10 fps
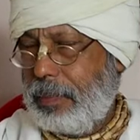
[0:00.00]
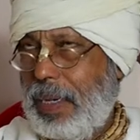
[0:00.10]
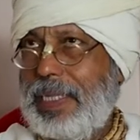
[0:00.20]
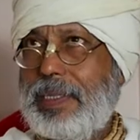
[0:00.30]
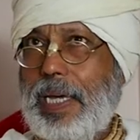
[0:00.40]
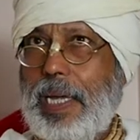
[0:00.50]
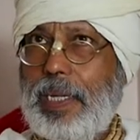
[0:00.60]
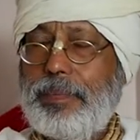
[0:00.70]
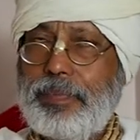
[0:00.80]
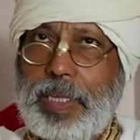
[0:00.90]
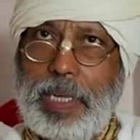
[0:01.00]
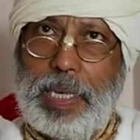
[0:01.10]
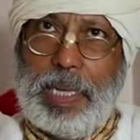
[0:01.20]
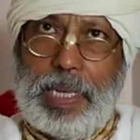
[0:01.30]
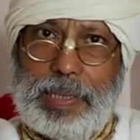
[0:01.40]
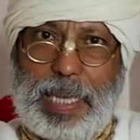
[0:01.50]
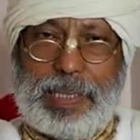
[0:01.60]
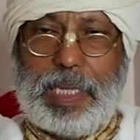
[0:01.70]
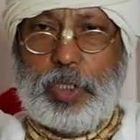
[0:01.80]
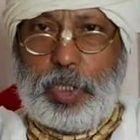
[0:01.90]
reminder that
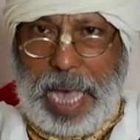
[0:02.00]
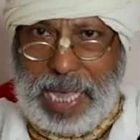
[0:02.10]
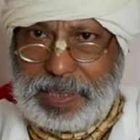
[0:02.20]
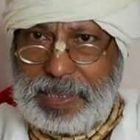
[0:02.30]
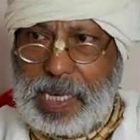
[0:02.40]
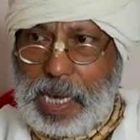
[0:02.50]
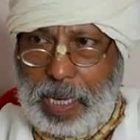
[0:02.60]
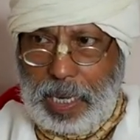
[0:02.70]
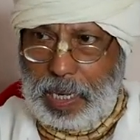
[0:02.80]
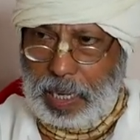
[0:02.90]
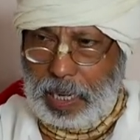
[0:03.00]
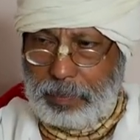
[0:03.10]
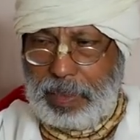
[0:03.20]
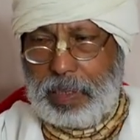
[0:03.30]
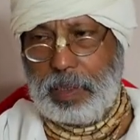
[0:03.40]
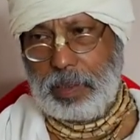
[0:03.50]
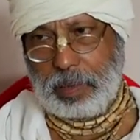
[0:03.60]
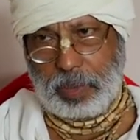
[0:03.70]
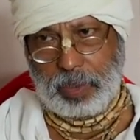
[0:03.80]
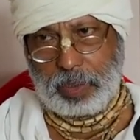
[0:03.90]
the dasya, I
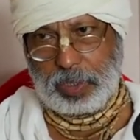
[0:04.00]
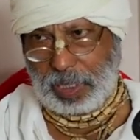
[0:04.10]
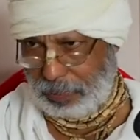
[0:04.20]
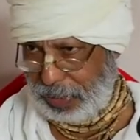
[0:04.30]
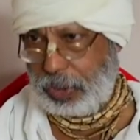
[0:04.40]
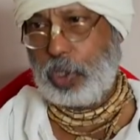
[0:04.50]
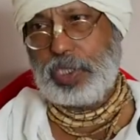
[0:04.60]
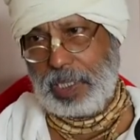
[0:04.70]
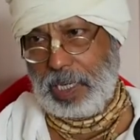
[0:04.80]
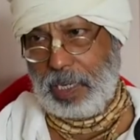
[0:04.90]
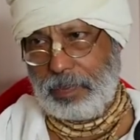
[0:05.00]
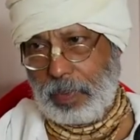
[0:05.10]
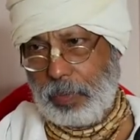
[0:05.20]
mean servitorship